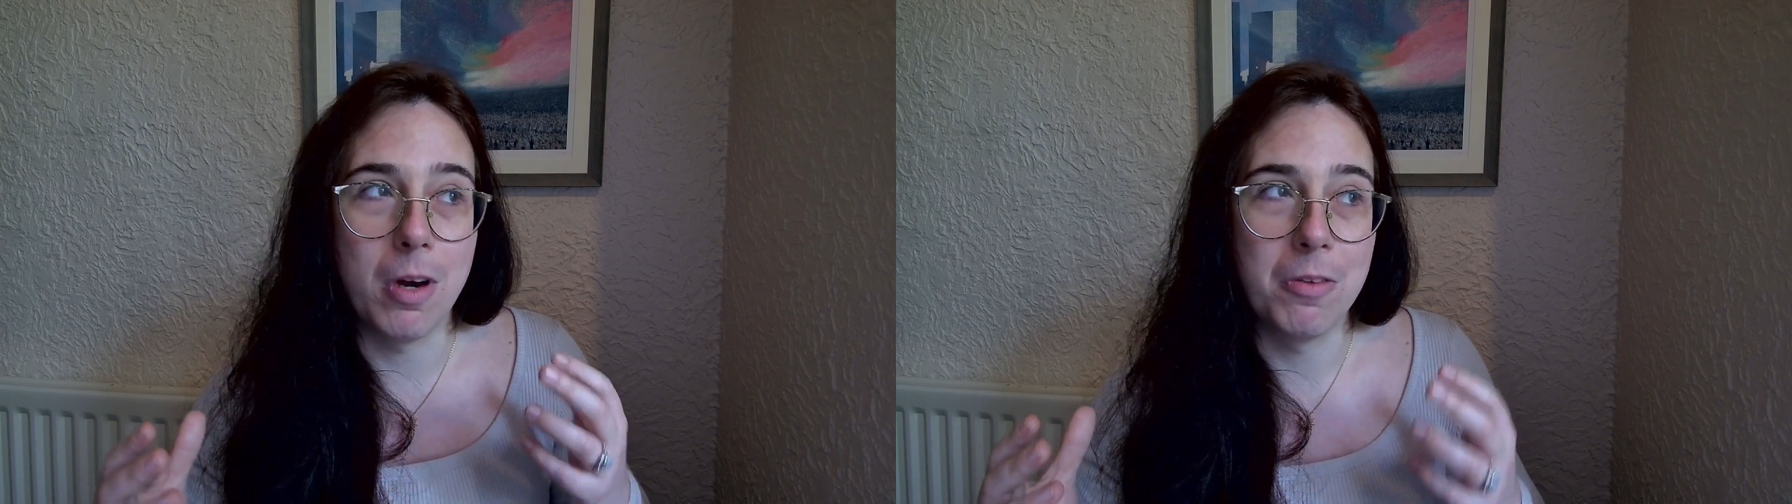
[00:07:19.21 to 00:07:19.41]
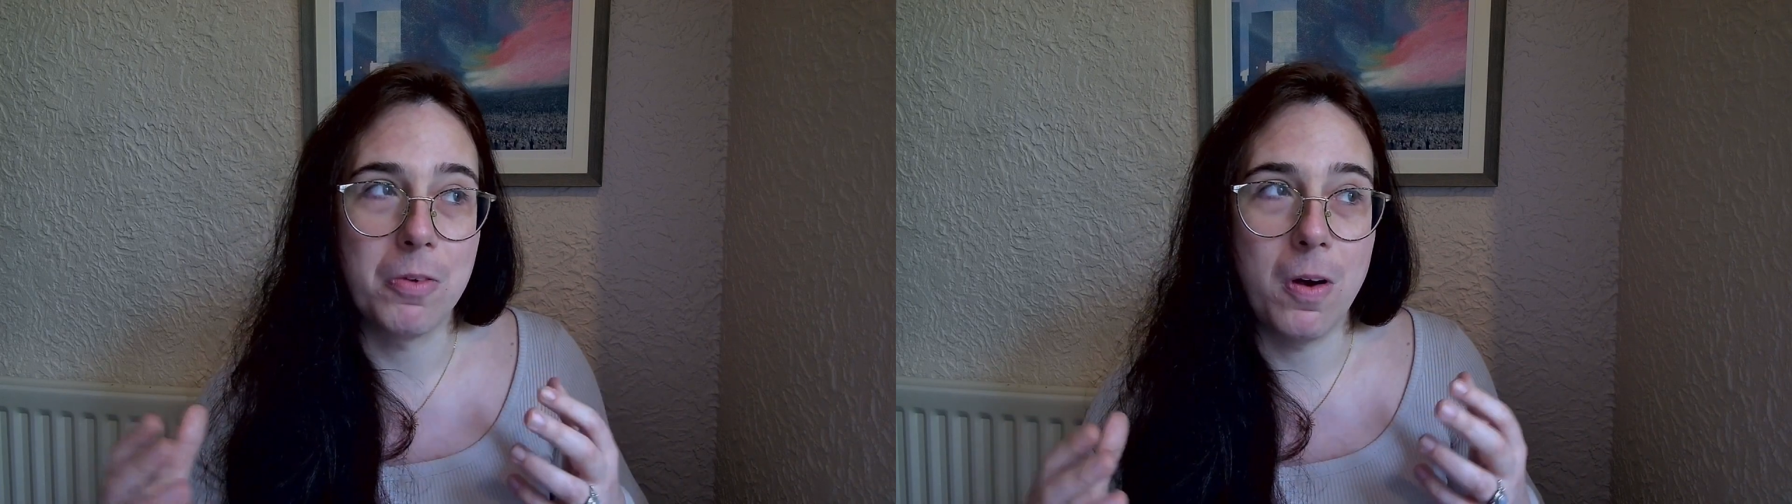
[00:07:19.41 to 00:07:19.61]

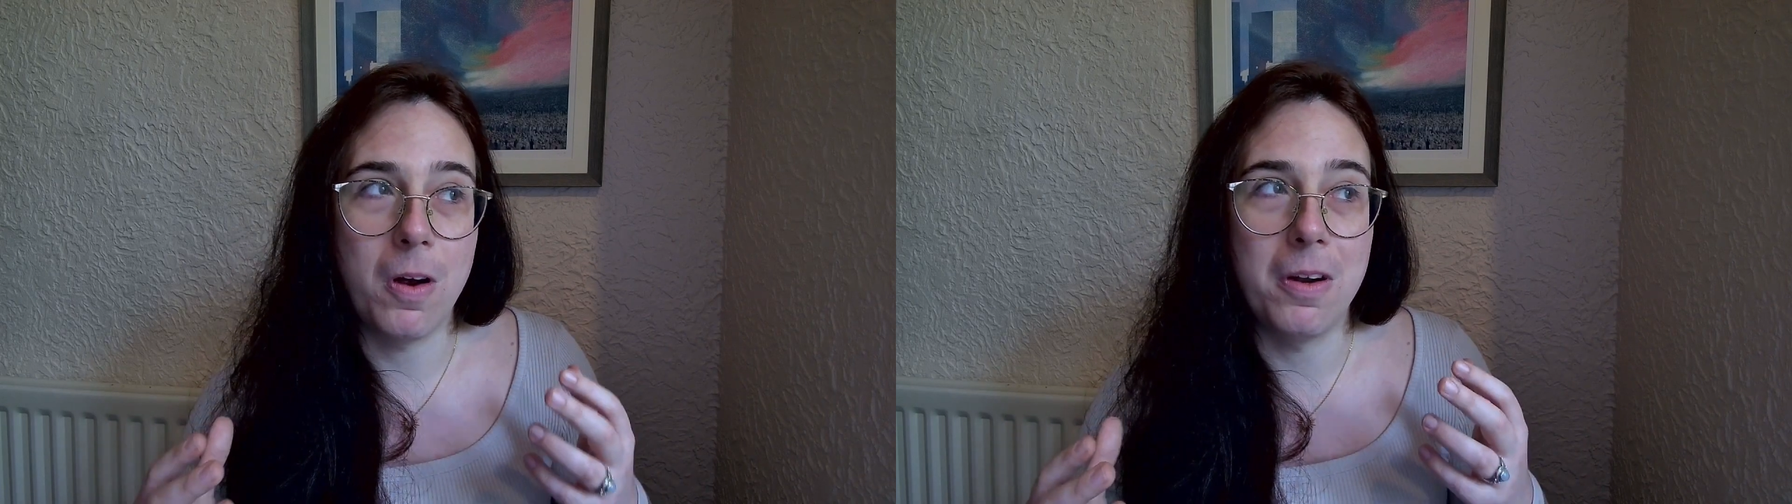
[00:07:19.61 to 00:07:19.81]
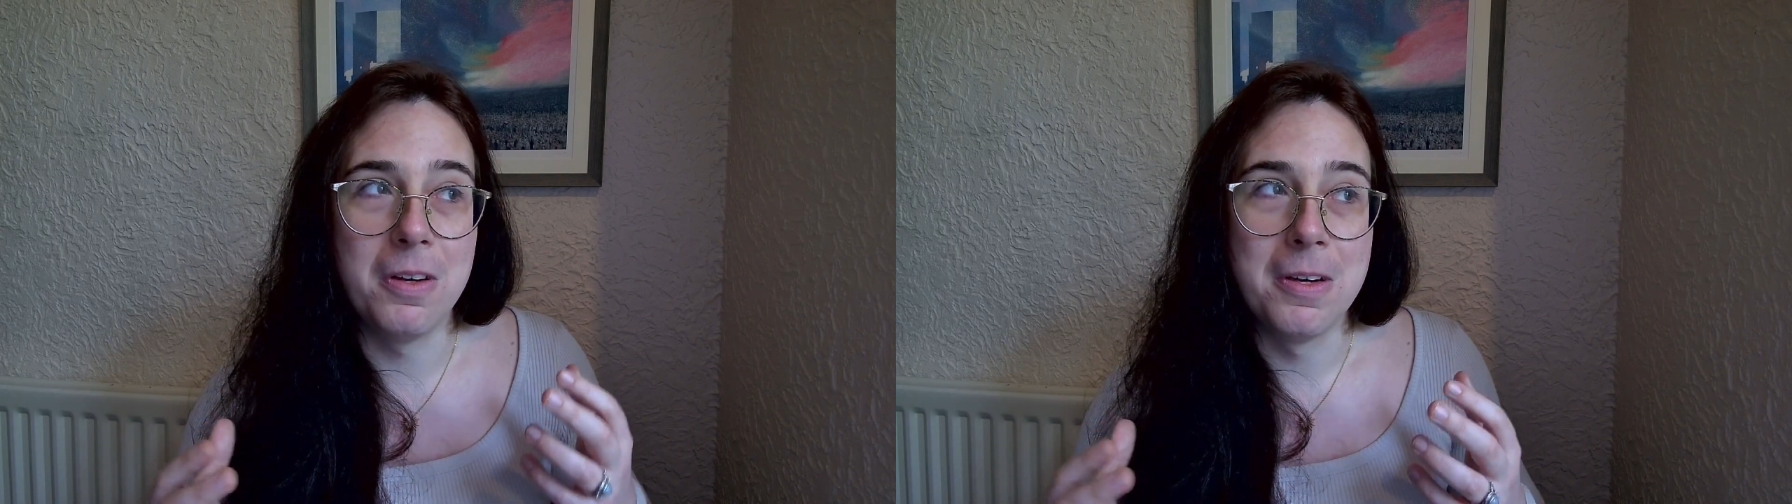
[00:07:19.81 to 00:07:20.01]
have
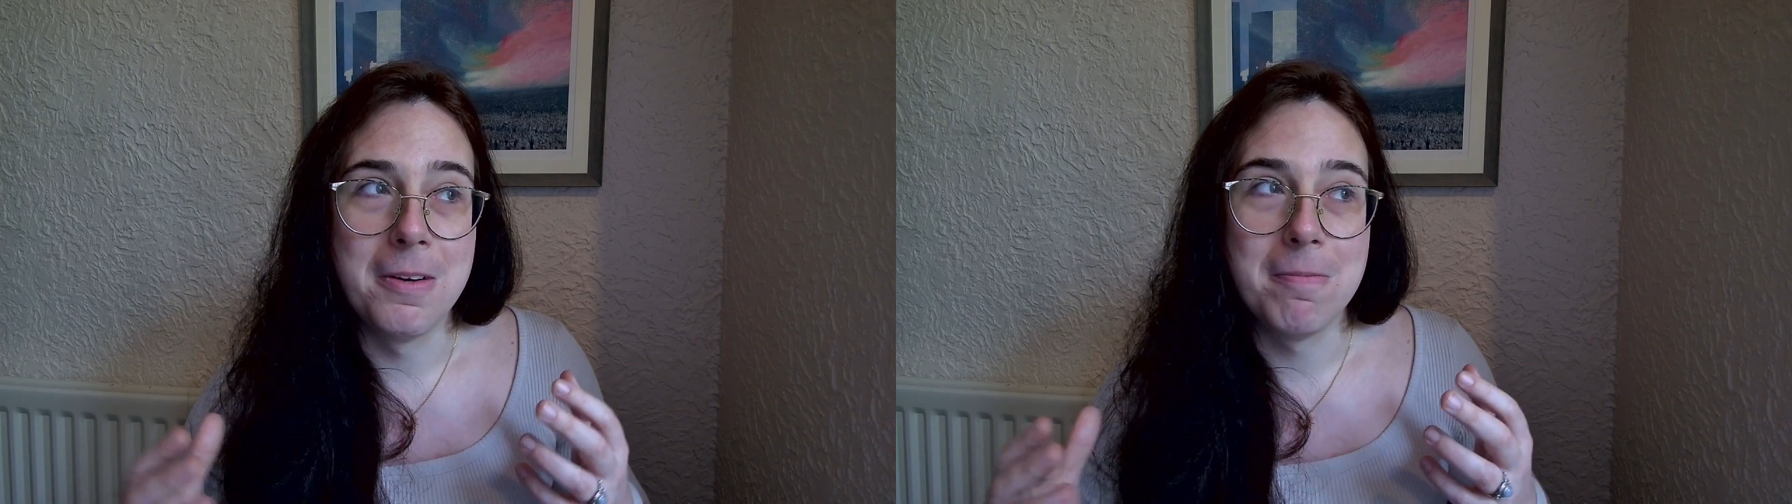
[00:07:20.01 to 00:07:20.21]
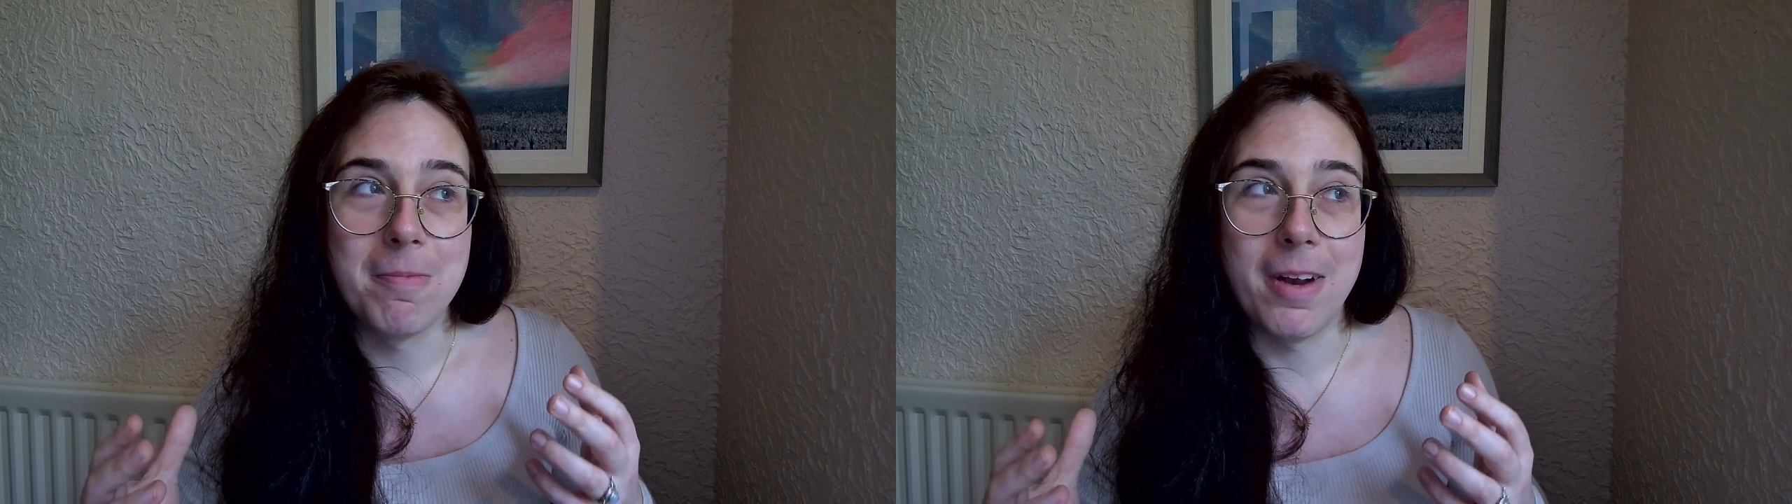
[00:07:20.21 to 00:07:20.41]
got
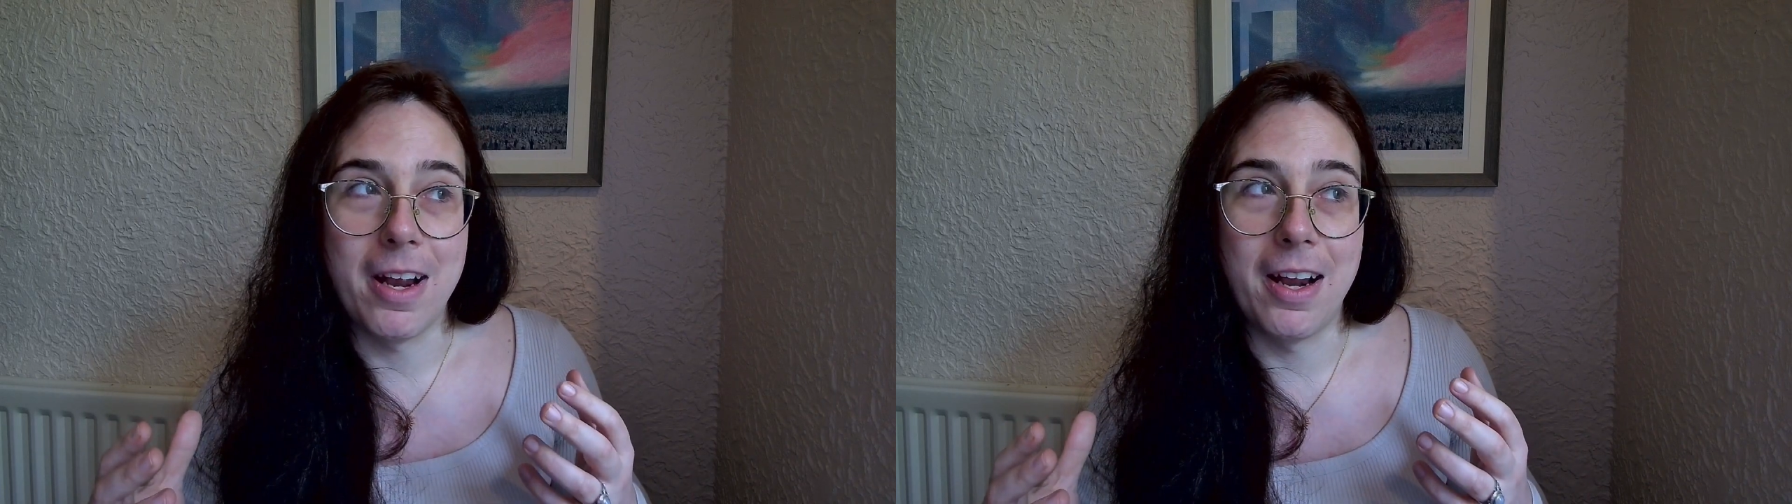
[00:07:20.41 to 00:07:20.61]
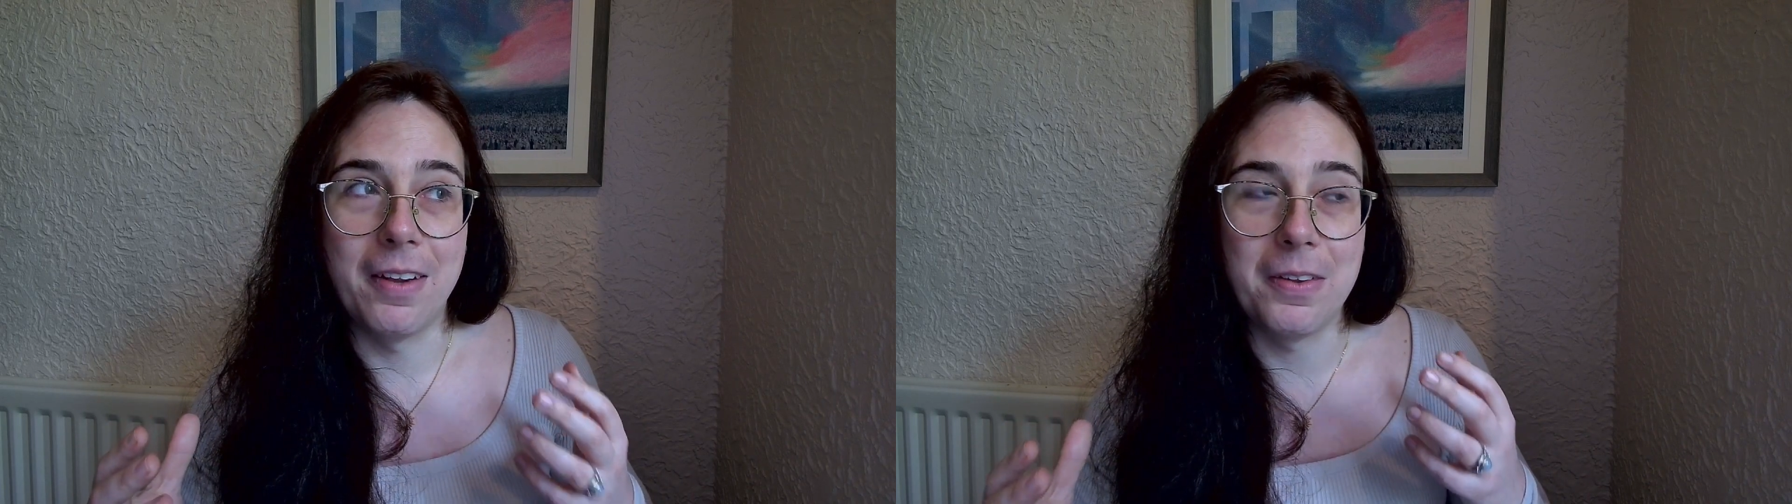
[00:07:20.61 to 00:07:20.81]
a